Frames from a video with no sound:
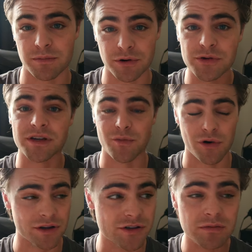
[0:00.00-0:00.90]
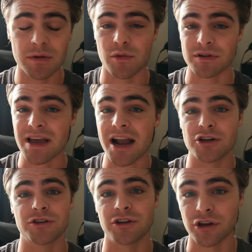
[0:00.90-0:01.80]
producing more, consuming more is
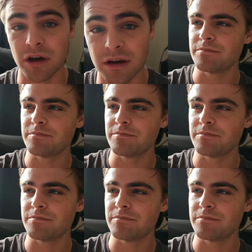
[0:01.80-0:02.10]
actually good.